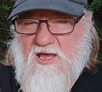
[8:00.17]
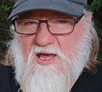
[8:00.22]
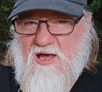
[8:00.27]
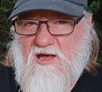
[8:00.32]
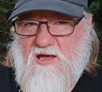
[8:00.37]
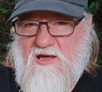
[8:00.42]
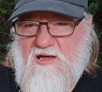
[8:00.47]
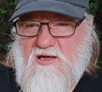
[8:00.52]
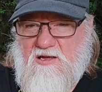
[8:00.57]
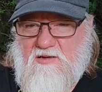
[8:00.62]

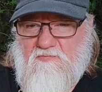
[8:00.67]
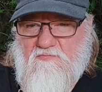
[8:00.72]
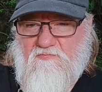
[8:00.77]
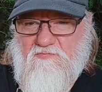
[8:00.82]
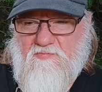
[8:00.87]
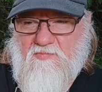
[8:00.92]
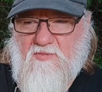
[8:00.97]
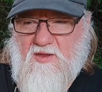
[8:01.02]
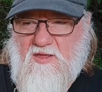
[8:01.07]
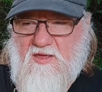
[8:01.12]

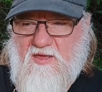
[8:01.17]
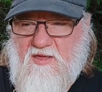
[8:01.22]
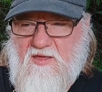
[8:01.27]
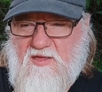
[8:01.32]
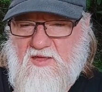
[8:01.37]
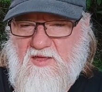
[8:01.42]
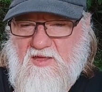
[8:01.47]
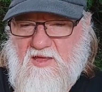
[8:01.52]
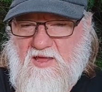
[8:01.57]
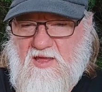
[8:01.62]

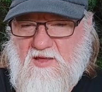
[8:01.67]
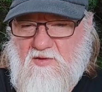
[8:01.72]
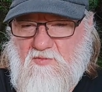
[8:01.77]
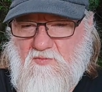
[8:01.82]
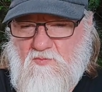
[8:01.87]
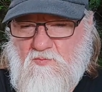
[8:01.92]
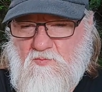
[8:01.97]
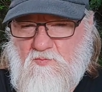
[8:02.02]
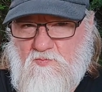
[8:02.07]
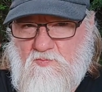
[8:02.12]

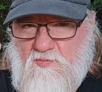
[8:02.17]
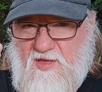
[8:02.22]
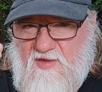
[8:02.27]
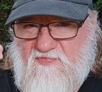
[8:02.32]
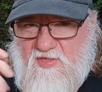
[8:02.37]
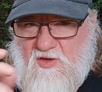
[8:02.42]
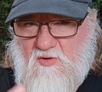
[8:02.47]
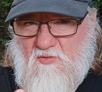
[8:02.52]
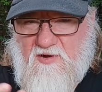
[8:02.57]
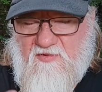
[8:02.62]

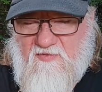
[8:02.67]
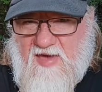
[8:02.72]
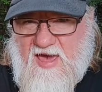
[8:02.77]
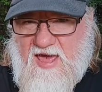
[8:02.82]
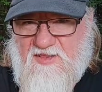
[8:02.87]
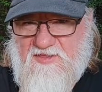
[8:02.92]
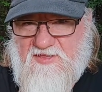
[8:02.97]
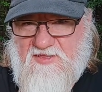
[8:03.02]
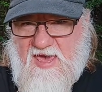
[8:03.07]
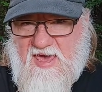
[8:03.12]
if they would have
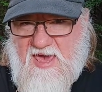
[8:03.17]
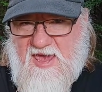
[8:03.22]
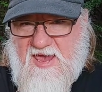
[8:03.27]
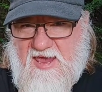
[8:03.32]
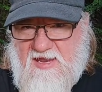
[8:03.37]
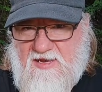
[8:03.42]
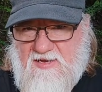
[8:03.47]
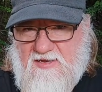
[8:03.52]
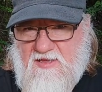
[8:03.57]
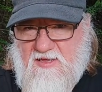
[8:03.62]
had the
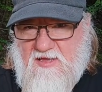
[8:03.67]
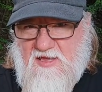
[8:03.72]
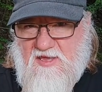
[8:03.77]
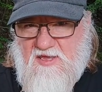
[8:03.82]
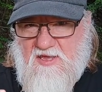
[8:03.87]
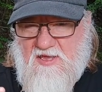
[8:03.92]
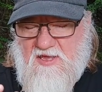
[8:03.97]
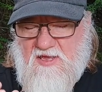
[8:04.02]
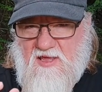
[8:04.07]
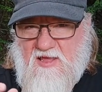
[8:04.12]
8,
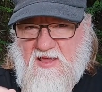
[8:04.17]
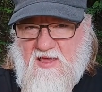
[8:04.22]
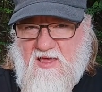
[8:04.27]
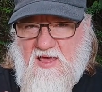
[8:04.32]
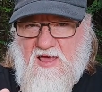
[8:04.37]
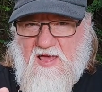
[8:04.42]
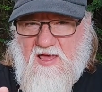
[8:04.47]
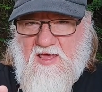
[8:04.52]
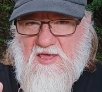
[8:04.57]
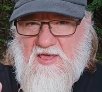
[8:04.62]

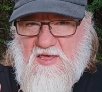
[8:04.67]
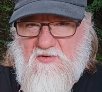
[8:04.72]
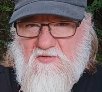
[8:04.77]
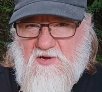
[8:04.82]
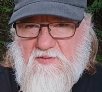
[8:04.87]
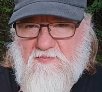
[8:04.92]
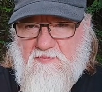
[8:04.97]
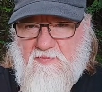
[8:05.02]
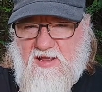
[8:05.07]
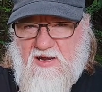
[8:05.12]
it
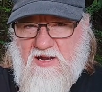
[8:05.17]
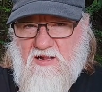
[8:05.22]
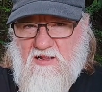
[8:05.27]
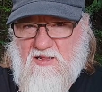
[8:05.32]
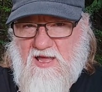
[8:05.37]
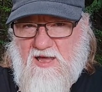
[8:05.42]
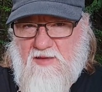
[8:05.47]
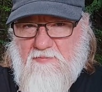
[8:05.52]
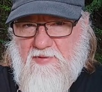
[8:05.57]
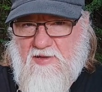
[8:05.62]
would have made it a
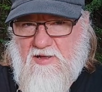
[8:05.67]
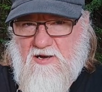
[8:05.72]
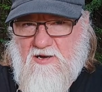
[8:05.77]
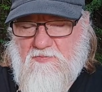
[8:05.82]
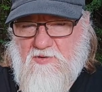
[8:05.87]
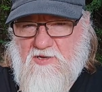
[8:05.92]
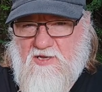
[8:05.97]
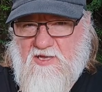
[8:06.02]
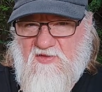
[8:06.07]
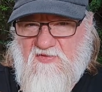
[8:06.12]
lot better,
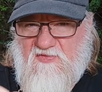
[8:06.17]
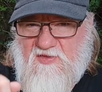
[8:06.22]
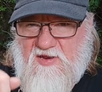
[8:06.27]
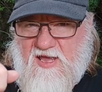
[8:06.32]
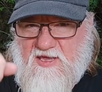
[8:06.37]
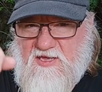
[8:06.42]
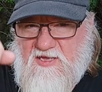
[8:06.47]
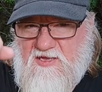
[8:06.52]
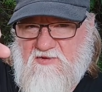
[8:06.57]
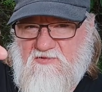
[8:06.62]
because then
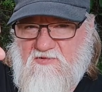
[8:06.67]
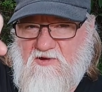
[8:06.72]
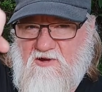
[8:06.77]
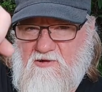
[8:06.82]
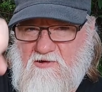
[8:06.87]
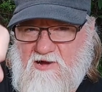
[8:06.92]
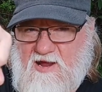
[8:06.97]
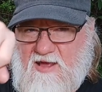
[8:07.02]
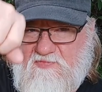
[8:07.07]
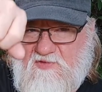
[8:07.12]
I could
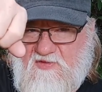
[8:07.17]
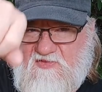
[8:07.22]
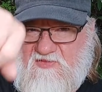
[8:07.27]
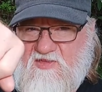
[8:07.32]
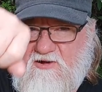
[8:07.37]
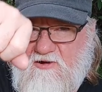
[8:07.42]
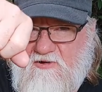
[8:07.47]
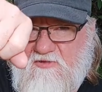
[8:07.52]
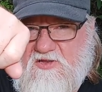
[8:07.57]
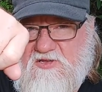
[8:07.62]
grab the
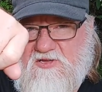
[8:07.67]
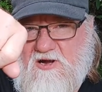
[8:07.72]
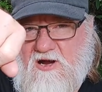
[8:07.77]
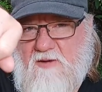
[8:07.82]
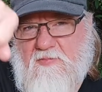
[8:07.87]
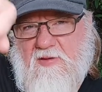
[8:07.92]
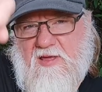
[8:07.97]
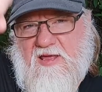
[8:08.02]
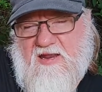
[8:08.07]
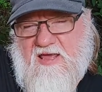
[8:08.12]
center of the
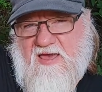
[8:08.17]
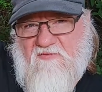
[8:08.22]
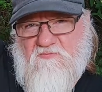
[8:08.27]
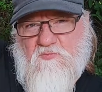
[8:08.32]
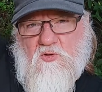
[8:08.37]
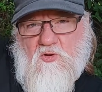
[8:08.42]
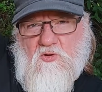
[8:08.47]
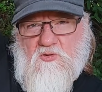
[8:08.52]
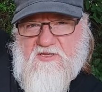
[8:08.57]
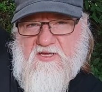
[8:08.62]
tarp and
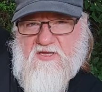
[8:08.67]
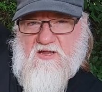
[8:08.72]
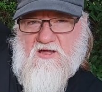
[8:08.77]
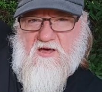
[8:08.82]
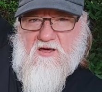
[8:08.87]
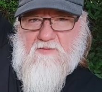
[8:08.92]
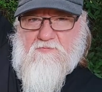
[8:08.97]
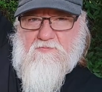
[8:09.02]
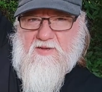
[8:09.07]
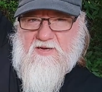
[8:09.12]
have pulled it
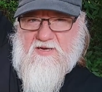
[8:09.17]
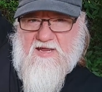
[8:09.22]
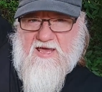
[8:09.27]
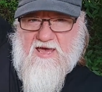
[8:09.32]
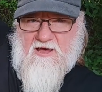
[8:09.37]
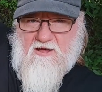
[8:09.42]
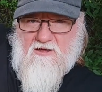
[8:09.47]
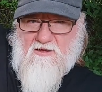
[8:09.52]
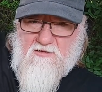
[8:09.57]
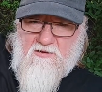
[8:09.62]
up and
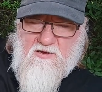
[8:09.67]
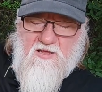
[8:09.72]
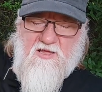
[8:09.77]
out,